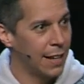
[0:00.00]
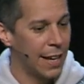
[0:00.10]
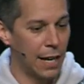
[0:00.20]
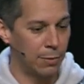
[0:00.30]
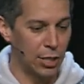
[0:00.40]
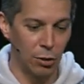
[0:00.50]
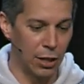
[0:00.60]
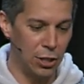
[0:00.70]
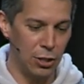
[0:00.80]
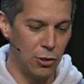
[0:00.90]
And I'm still
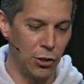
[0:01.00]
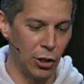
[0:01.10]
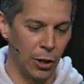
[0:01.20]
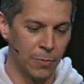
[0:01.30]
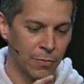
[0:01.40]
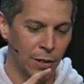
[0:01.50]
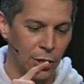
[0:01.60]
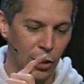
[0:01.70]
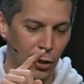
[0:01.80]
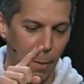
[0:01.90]
gonna use
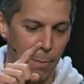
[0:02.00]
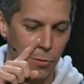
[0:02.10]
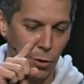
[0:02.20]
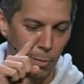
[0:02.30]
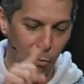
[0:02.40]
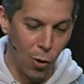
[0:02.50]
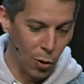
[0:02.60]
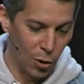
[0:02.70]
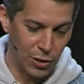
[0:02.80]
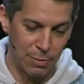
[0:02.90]
your
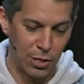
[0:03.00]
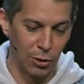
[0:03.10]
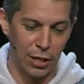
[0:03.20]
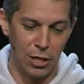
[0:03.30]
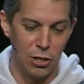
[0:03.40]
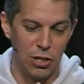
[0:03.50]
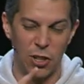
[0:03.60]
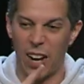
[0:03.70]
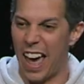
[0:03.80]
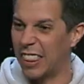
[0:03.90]
morals. I'm still gonna use
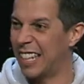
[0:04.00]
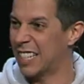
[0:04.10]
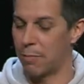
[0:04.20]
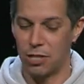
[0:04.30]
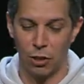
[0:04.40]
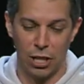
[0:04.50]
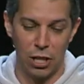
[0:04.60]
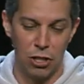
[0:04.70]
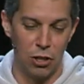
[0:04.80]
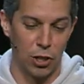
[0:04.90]
your ethics. I'm still gonna
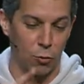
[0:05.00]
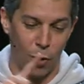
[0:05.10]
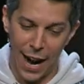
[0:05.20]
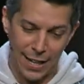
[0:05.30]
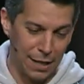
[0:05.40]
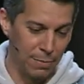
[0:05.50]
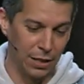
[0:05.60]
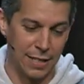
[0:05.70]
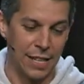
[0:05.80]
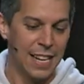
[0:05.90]
use your writing
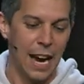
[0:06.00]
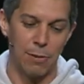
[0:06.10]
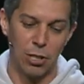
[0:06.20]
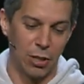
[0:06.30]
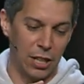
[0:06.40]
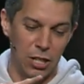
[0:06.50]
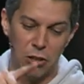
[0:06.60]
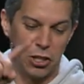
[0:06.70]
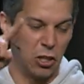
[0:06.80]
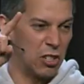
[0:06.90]
abilities. I'm still gonna
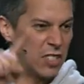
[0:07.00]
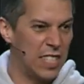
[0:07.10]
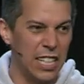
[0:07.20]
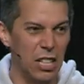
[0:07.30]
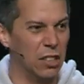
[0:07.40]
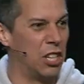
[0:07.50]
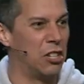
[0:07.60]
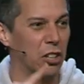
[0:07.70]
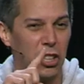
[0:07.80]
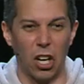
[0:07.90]
use your zeal and
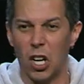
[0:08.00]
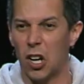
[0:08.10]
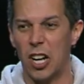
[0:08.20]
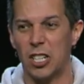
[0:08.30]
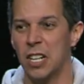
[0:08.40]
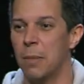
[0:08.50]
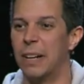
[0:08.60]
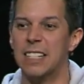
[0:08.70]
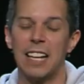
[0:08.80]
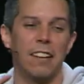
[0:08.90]
your courage.
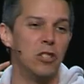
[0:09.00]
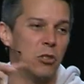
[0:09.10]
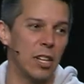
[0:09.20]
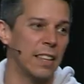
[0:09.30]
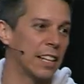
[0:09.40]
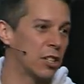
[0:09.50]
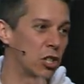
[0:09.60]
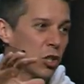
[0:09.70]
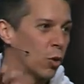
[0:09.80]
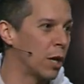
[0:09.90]
But instead of using that to
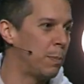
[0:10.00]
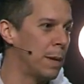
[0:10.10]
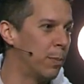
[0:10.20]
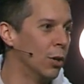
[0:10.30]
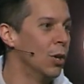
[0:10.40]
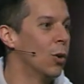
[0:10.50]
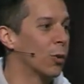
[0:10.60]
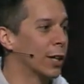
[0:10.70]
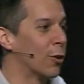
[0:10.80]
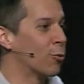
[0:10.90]
destroy people,
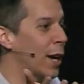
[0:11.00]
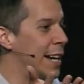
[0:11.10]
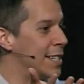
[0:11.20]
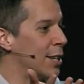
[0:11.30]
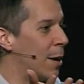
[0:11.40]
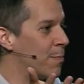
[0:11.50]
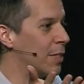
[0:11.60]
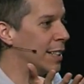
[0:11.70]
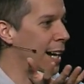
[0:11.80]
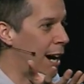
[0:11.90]
we're gonna raise
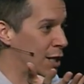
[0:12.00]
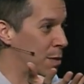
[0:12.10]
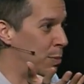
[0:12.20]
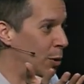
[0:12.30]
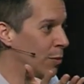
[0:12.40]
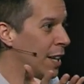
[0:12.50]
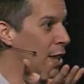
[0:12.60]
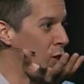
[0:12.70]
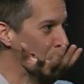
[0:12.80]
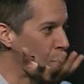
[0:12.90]
up the gospel
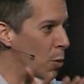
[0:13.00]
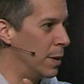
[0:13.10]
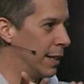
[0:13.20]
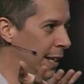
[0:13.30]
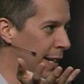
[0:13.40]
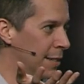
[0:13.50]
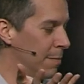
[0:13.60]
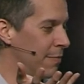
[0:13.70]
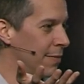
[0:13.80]
in the Roman kingdom.